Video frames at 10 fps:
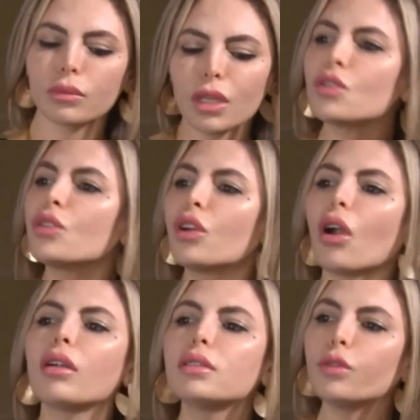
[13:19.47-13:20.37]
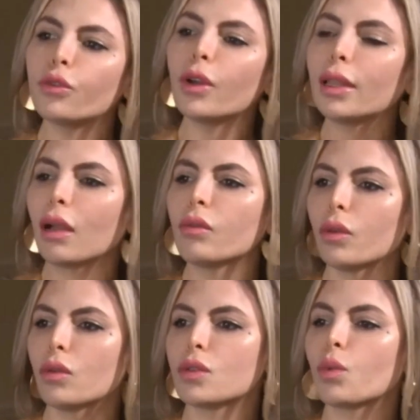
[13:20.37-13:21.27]
So there are different
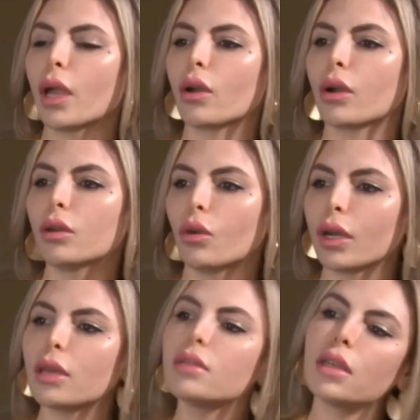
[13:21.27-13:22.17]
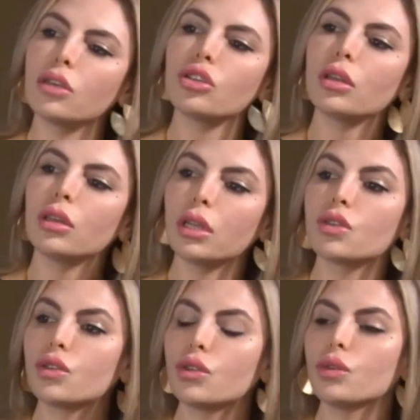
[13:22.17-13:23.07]
levels where an organization
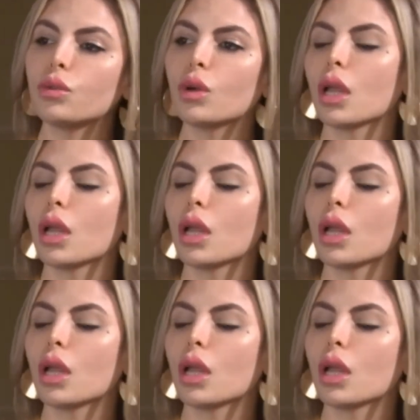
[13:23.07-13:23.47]
needs to